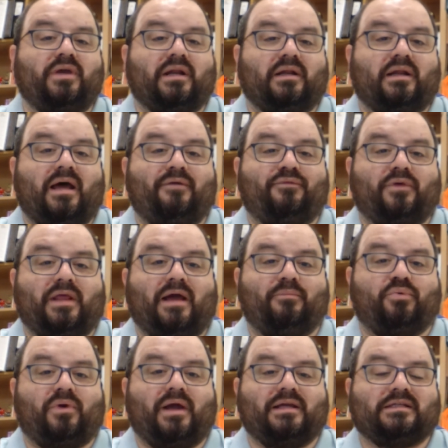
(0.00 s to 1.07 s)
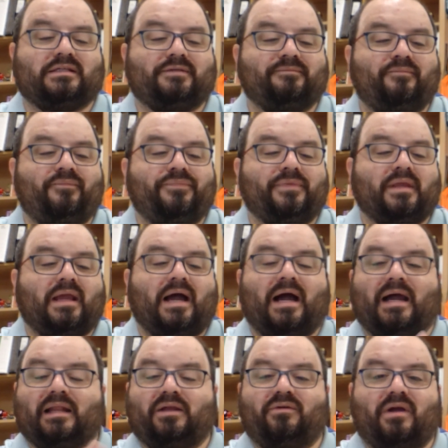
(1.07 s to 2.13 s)
get a lot for that price.
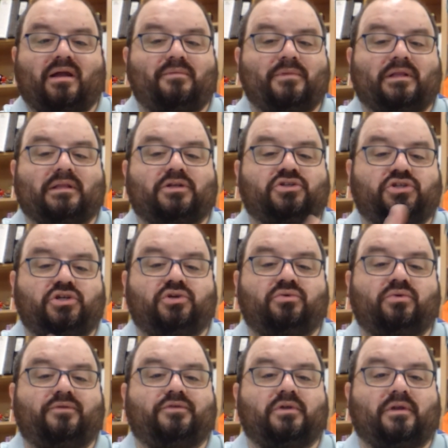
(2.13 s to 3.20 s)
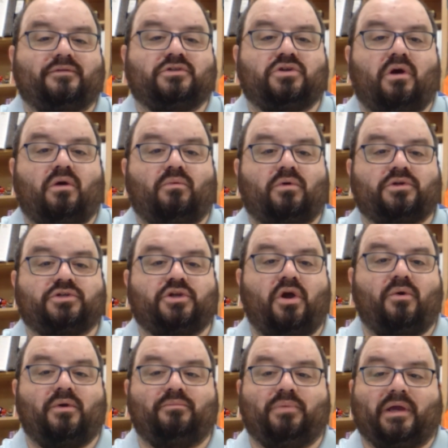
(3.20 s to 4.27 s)
Highly recommend that you, if you love Star Wars,
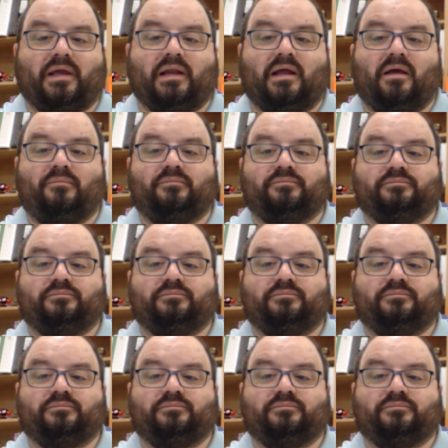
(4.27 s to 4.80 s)
go and pick it up.